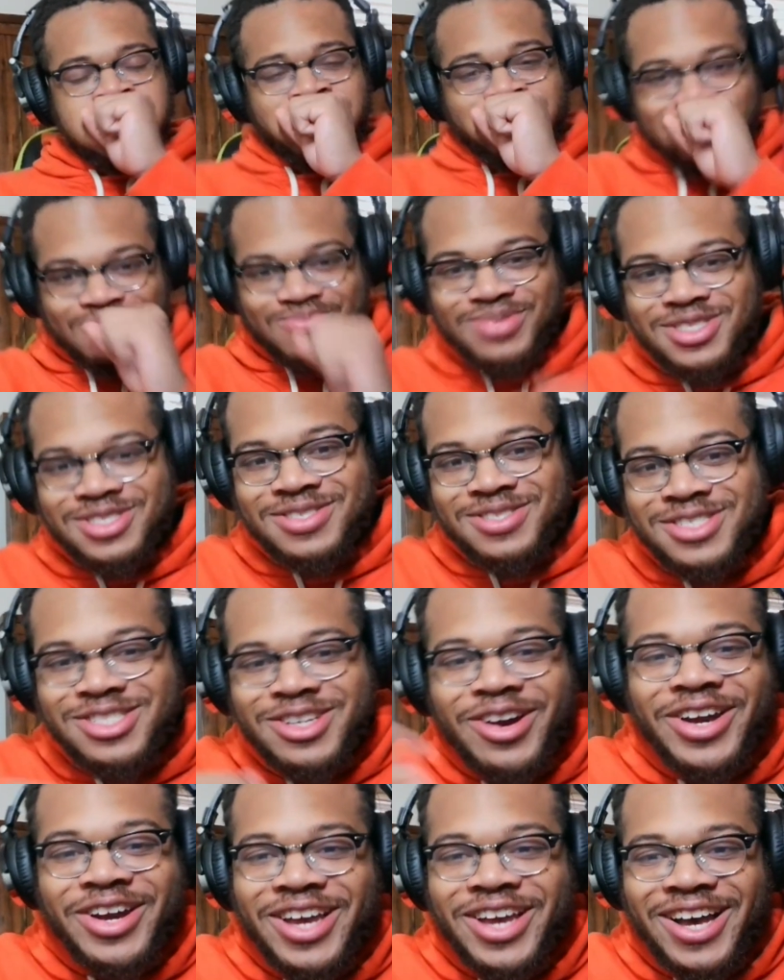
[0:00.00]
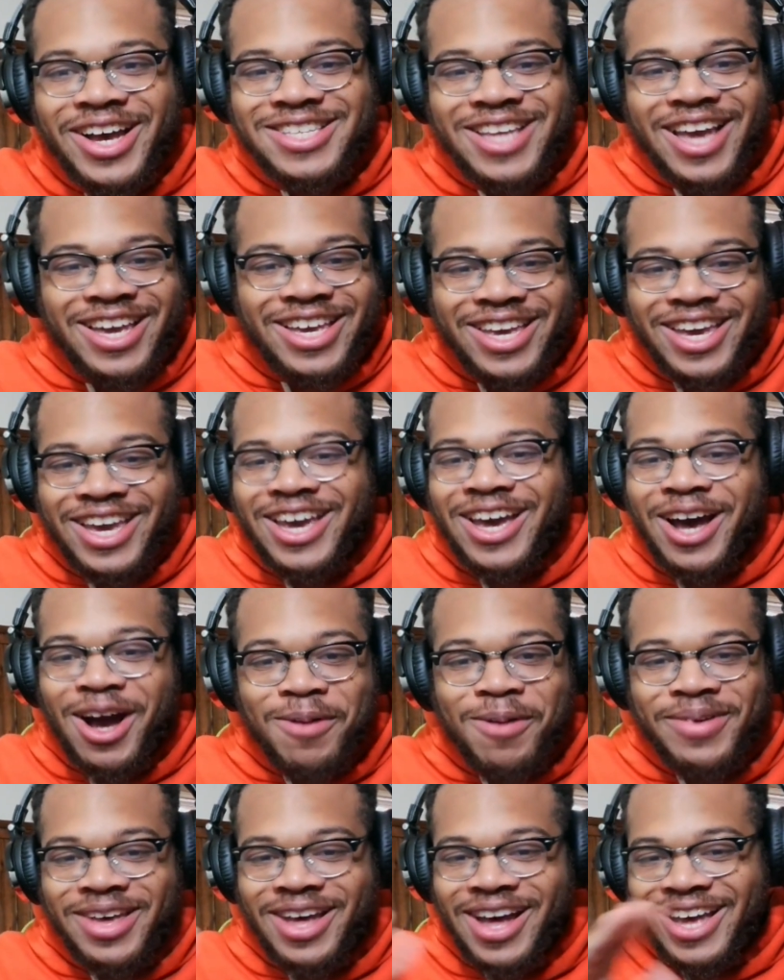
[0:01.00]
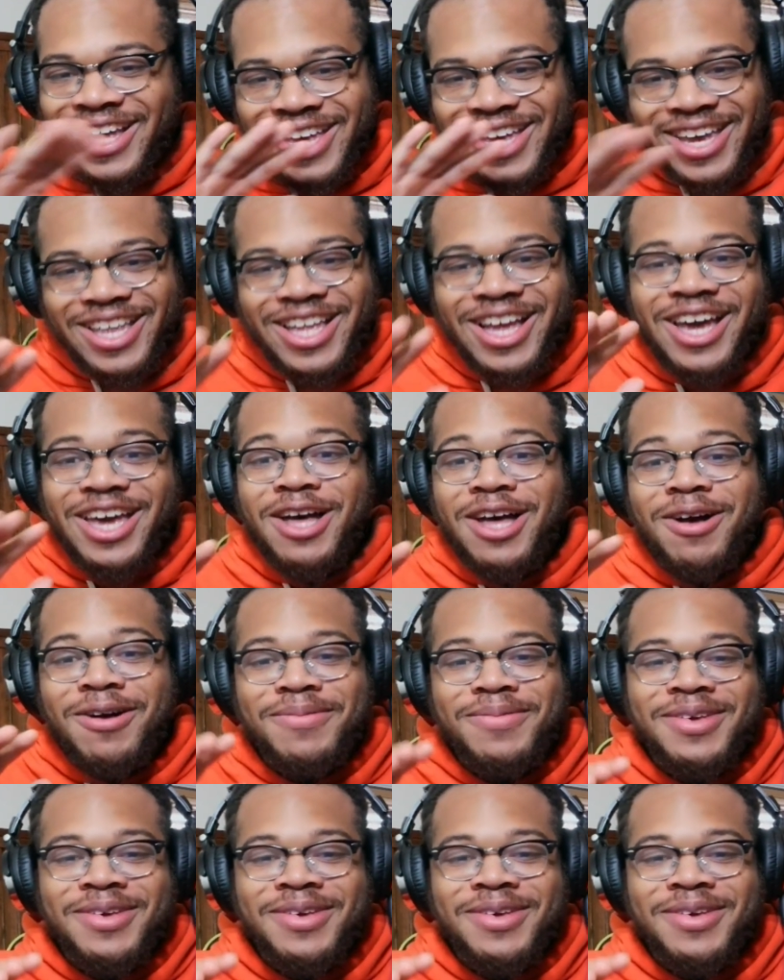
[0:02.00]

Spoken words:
Sorry, guys. I can't help it. I cannot help it.